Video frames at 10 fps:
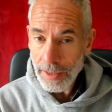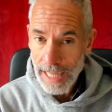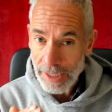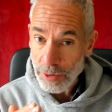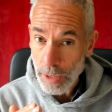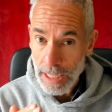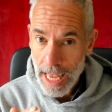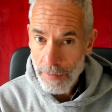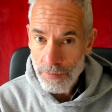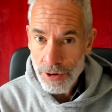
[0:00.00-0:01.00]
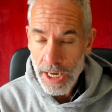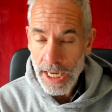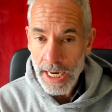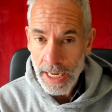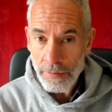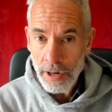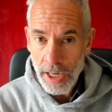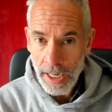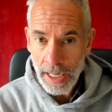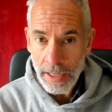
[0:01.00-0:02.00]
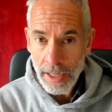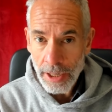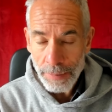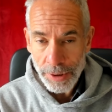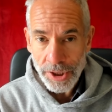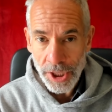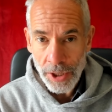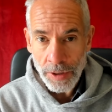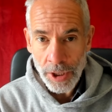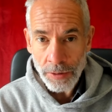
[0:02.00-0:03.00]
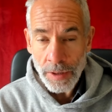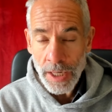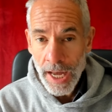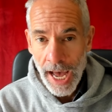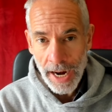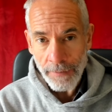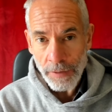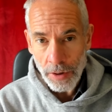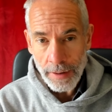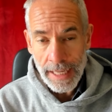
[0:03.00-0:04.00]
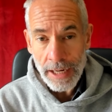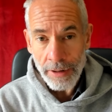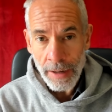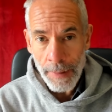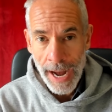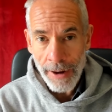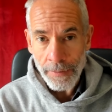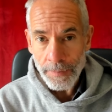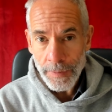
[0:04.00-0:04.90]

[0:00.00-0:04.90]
that's when they really, really pursue you. And I've got a theory about